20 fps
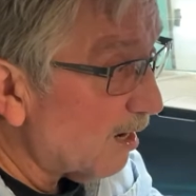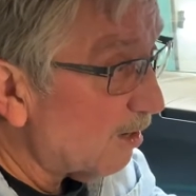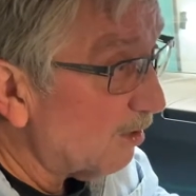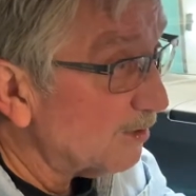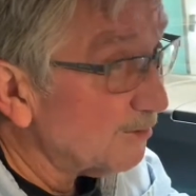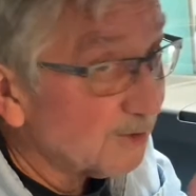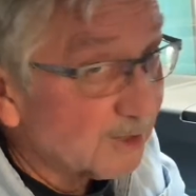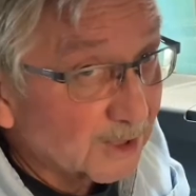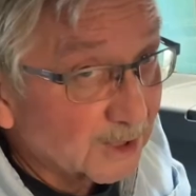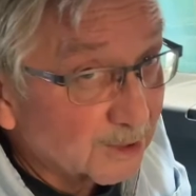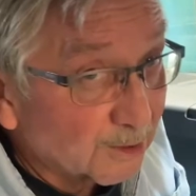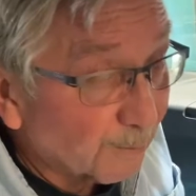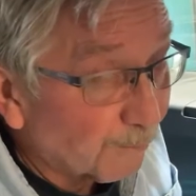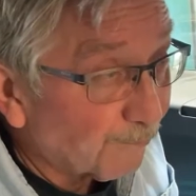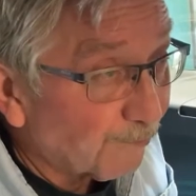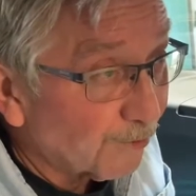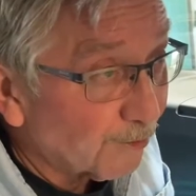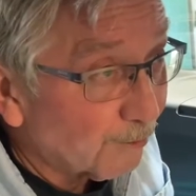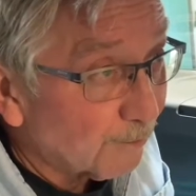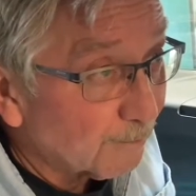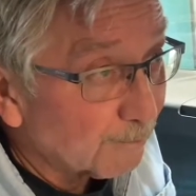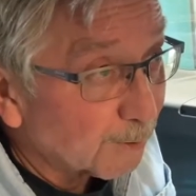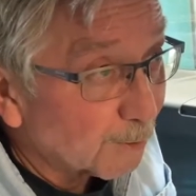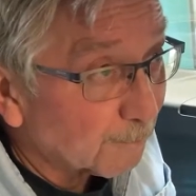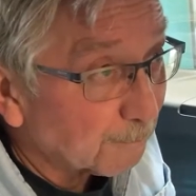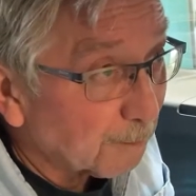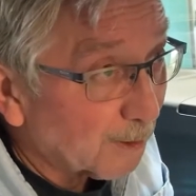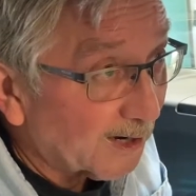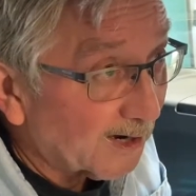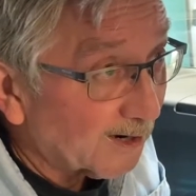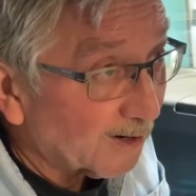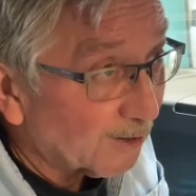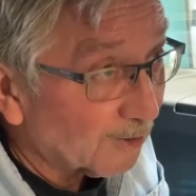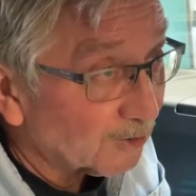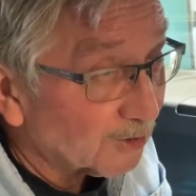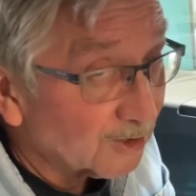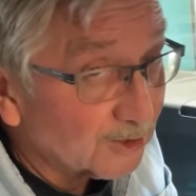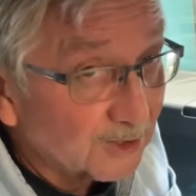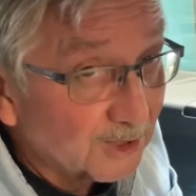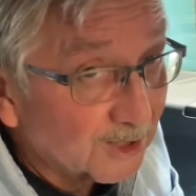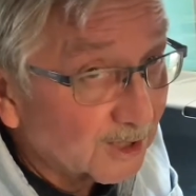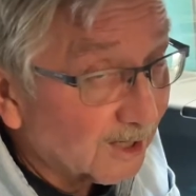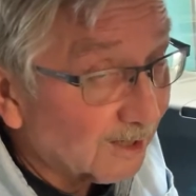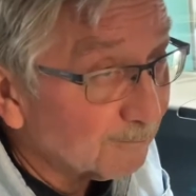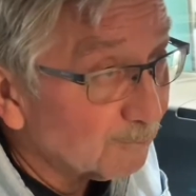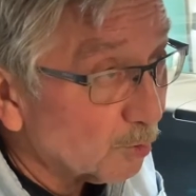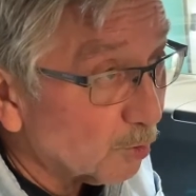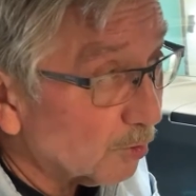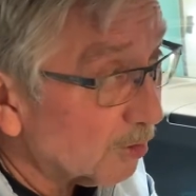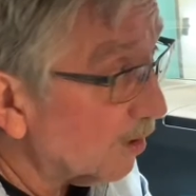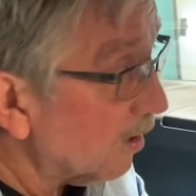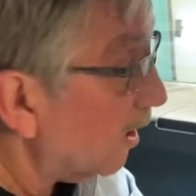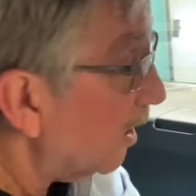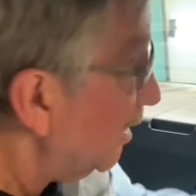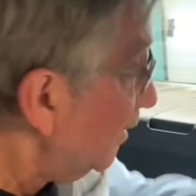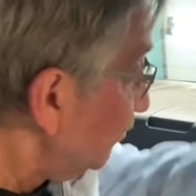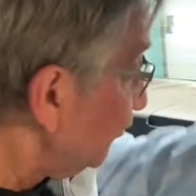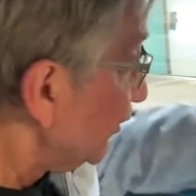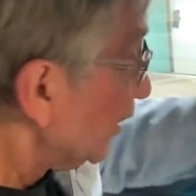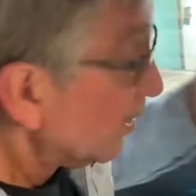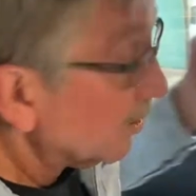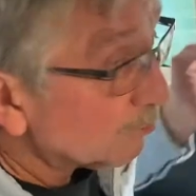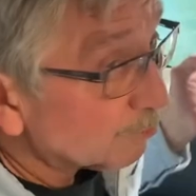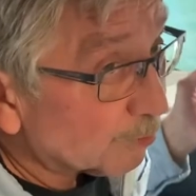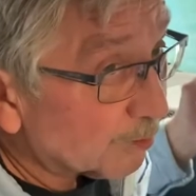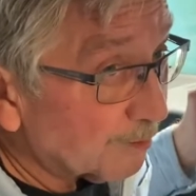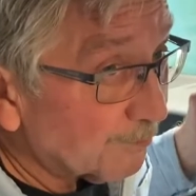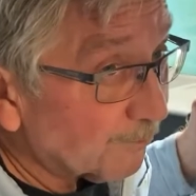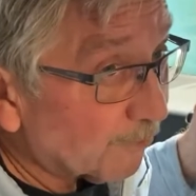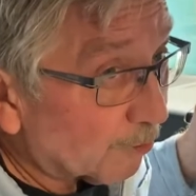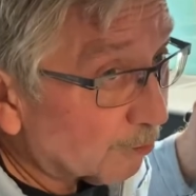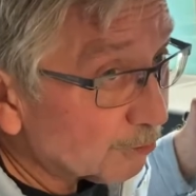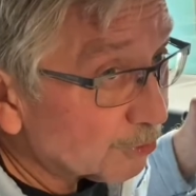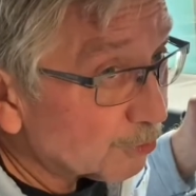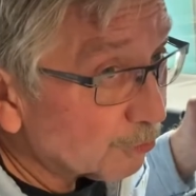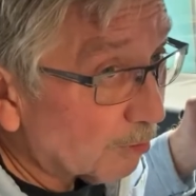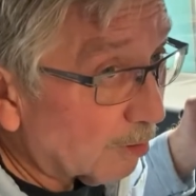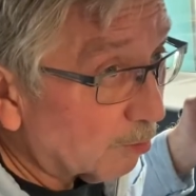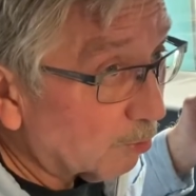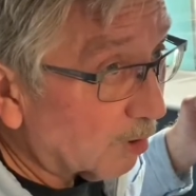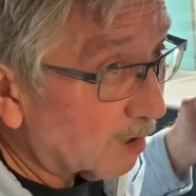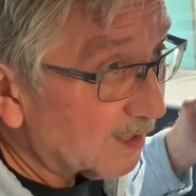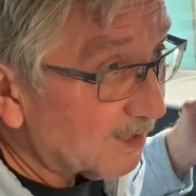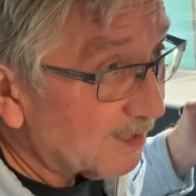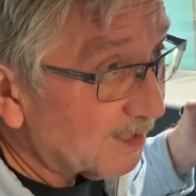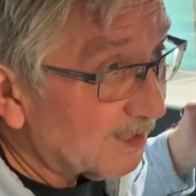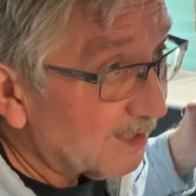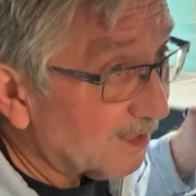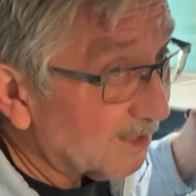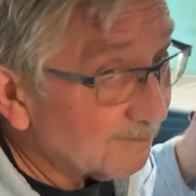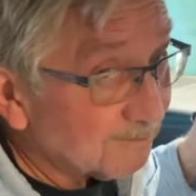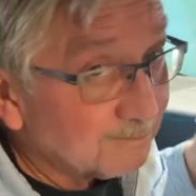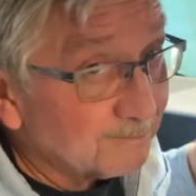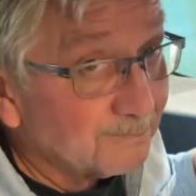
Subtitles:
and get the film prepared, and then I'm going to reverse roll it in.